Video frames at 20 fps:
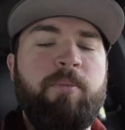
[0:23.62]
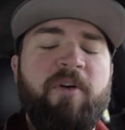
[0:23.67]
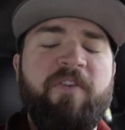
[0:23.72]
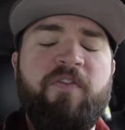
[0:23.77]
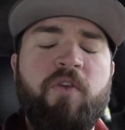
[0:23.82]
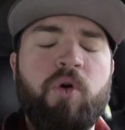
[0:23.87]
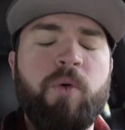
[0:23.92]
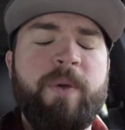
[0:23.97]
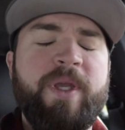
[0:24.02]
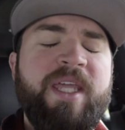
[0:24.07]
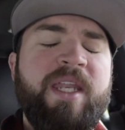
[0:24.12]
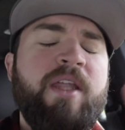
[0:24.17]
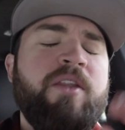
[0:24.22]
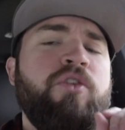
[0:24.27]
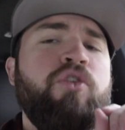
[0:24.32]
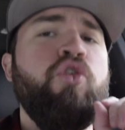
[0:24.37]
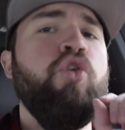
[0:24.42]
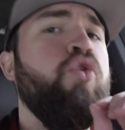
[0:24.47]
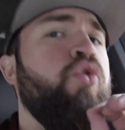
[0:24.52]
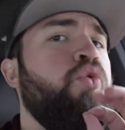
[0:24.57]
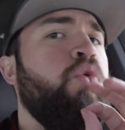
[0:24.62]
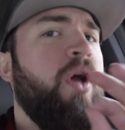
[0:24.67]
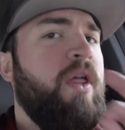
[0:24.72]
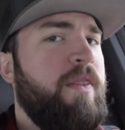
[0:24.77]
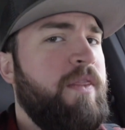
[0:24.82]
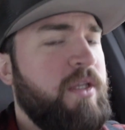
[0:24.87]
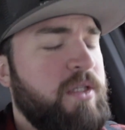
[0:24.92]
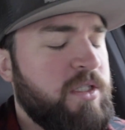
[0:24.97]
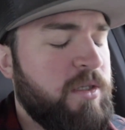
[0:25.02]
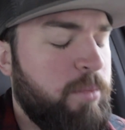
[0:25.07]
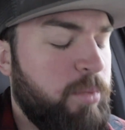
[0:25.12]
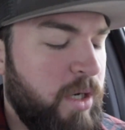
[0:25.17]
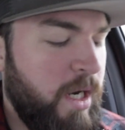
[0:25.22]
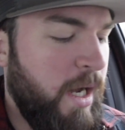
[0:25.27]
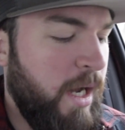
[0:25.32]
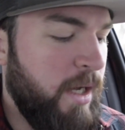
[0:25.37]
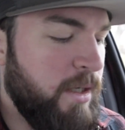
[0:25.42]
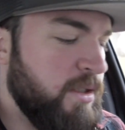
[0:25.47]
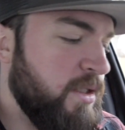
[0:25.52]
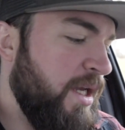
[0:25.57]
before we get into the
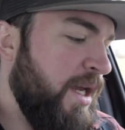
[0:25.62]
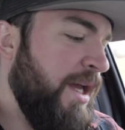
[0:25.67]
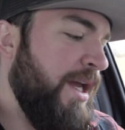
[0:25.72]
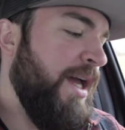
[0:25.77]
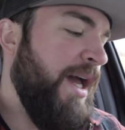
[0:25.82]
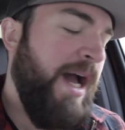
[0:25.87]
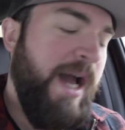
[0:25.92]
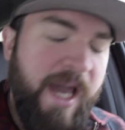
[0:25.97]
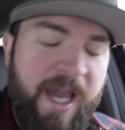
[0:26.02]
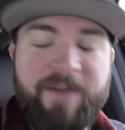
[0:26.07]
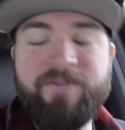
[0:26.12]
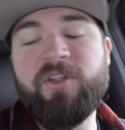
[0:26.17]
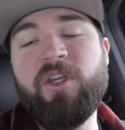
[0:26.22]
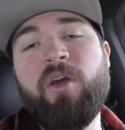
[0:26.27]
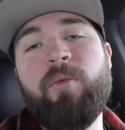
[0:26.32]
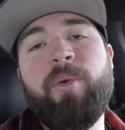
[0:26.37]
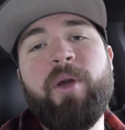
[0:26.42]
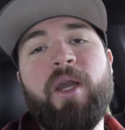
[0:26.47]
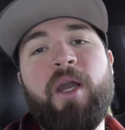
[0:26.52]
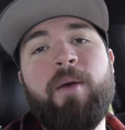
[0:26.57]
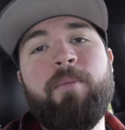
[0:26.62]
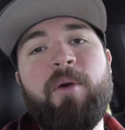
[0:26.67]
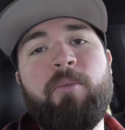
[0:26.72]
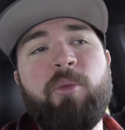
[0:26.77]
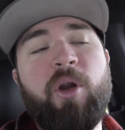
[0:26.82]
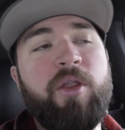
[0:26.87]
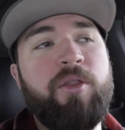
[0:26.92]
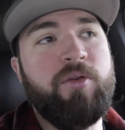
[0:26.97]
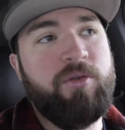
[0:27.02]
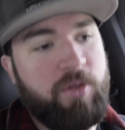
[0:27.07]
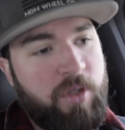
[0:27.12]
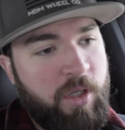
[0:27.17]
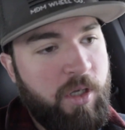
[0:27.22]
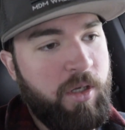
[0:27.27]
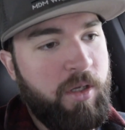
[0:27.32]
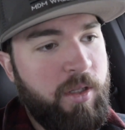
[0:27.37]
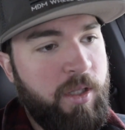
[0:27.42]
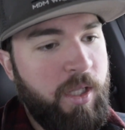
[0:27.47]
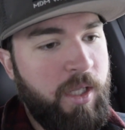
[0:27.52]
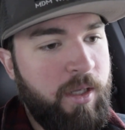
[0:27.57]
surprise, I have to go pick up my
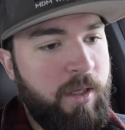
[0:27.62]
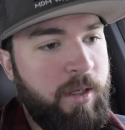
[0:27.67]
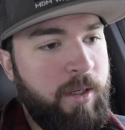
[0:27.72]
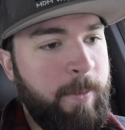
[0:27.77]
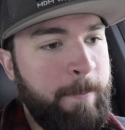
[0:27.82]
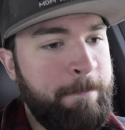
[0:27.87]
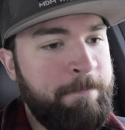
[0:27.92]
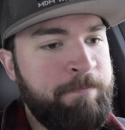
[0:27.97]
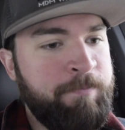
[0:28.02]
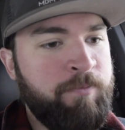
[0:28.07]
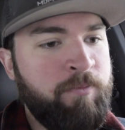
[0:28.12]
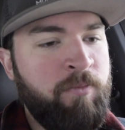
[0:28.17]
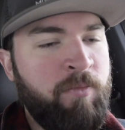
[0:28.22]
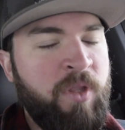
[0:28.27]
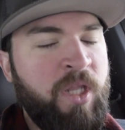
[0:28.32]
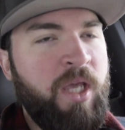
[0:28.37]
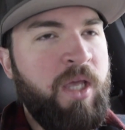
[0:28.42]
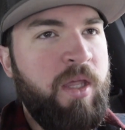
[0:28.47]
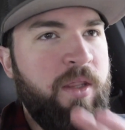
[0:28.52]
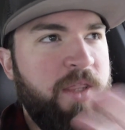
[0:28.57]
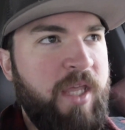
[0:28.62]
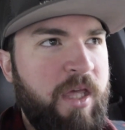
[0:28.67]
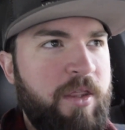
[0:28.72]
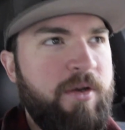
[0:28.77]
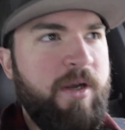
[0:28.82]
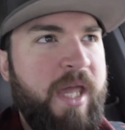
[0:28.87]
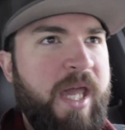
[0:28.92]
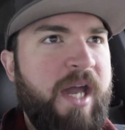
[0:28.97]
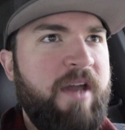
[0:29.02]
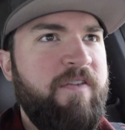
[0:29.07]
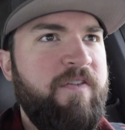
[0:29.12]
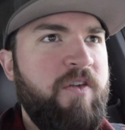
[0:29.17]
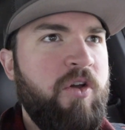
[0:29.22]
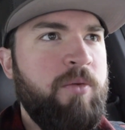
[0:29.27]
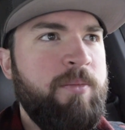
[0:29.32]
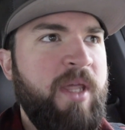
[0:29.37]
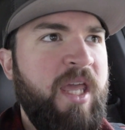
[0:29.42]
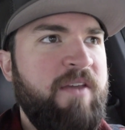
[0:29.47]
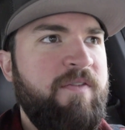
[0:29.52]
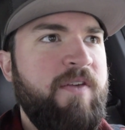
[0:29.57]
brother-in-law. Um, the other day I
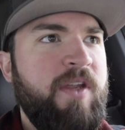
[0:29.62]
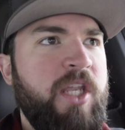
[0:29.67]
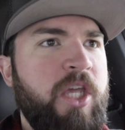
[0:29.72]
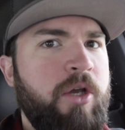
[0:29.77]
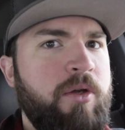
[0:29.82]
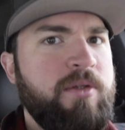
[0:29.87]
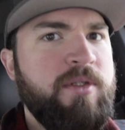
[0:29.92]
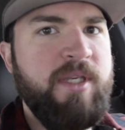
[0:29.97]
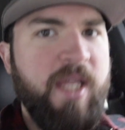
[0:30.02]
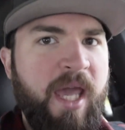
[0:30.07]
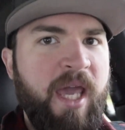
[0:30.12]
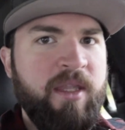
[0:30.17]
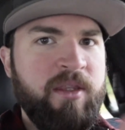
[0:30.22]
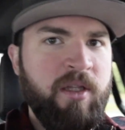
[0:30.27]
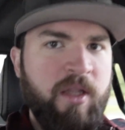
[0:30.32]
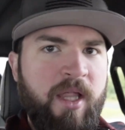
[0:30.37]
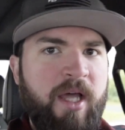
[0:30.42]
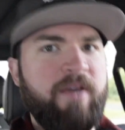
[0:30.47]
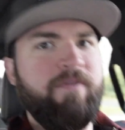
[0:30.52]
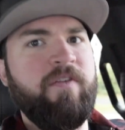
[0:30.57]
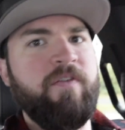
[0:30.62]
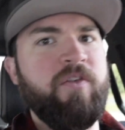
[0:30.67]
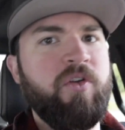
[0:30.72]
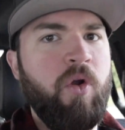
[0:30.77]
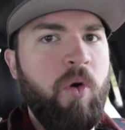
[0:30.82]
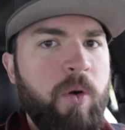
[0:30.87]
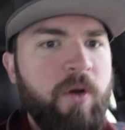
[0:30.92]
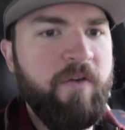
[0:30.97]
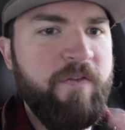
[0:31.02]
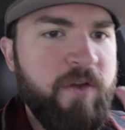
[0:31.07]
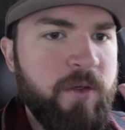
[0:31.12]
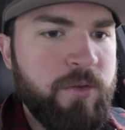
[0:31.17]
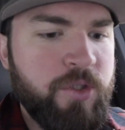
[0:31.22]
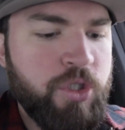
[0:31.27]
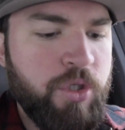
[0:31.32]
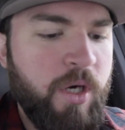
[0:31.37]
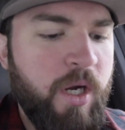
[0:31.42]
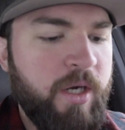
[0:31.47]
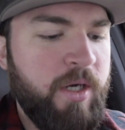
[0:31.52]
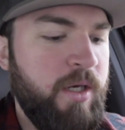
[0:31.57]
filmed a video day in the life of an oil field
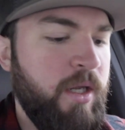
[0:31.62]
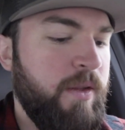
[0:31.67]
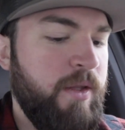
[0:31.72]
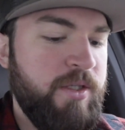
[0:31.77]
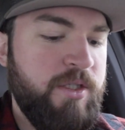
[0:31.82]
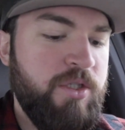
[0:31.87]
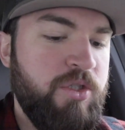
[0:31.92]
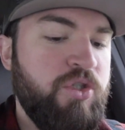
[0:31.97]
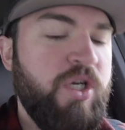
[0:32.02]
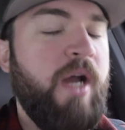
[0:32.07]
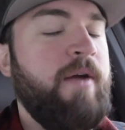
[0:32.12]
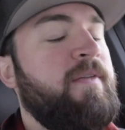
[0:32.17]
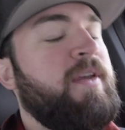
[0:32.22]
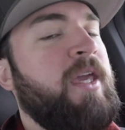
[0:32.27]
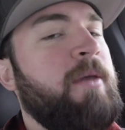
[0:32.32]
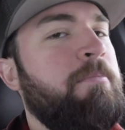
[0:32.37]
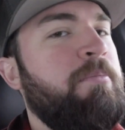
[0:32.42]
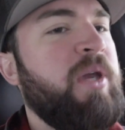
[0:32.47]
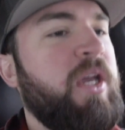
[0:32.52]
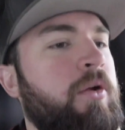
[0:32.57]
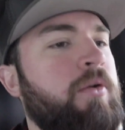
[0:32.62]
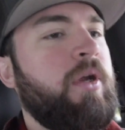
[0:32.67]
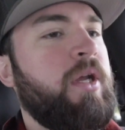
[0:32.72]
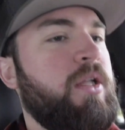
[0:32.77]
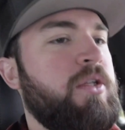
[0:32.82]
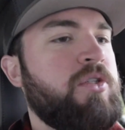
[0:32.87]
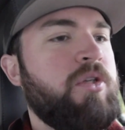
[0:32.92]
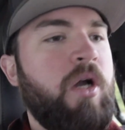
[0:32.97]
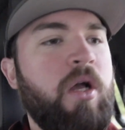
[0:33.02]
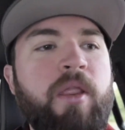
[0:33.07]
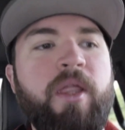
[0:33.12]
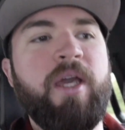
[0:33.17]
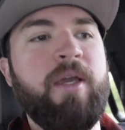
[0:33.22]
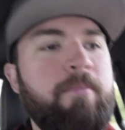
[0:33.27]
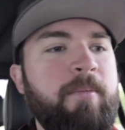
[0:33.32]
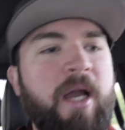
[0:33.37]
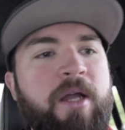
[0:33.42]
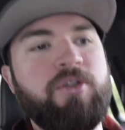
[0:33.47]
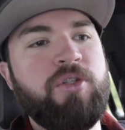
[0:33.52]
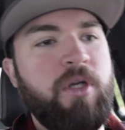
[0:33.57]
trucker. Now this is driving a big rig. It's not
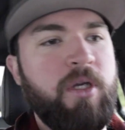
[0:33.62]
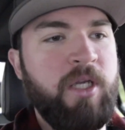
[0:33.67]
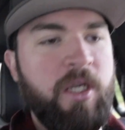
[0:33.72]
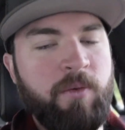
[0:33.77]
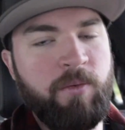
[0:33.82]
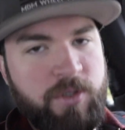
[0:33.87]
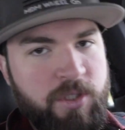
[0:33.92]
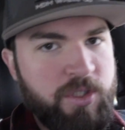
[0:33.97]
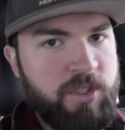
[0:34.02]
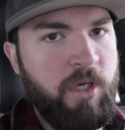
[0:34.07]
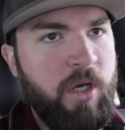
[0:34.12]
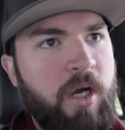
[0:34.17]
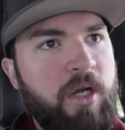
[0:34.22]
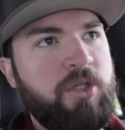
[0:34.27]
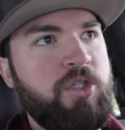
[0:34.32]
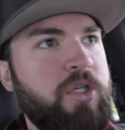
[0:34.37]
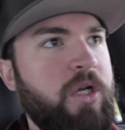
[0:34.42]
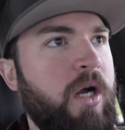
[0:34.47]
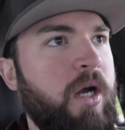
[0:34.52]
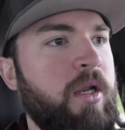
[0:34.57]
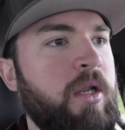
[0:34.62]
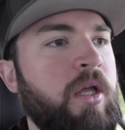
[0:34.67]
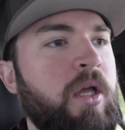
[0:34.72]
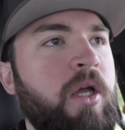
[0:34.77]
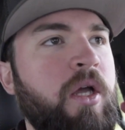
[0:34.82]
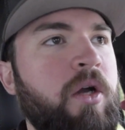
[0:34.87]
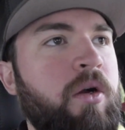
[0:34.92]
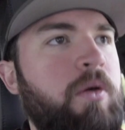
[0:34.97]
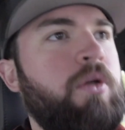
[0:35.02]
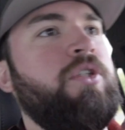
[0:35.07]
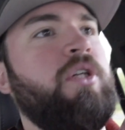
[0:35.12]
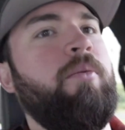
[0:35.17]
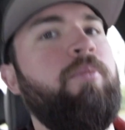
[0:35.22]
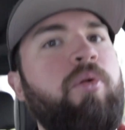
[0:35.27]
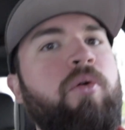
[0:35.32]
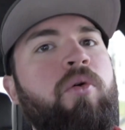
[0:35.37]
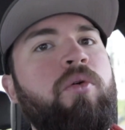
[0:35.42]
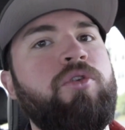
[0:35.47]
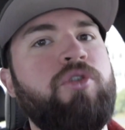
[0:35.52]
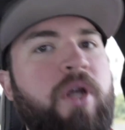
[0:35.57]
like my truck here, which is the hot shot, which I
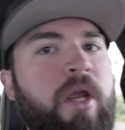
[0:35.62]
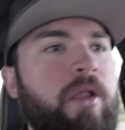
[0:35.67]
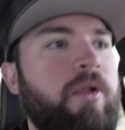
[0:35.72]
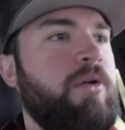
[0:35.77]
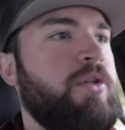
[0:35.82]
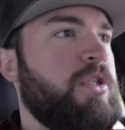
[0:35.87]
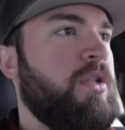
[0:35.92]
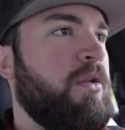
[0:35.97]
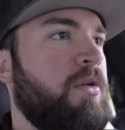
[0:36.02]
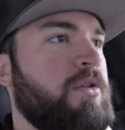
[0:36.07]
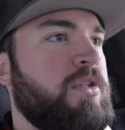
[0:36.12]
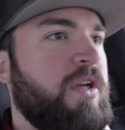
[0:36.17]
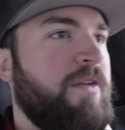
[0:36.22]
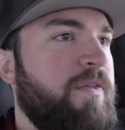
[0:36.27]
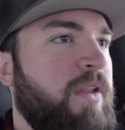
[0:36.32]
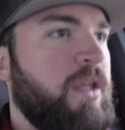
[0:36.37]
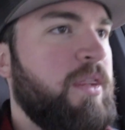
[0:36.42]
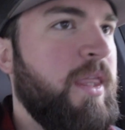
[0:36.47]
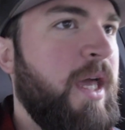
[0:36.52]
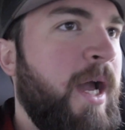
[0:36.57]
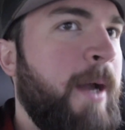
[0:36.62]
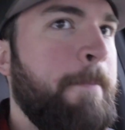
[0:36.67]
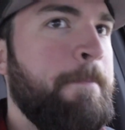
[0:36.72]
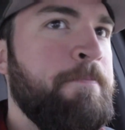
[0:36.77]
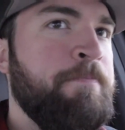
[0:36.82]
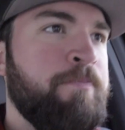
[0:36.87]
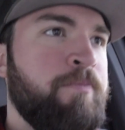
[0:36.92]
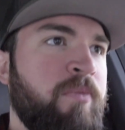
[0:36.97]
pull trailers and little stuff like that.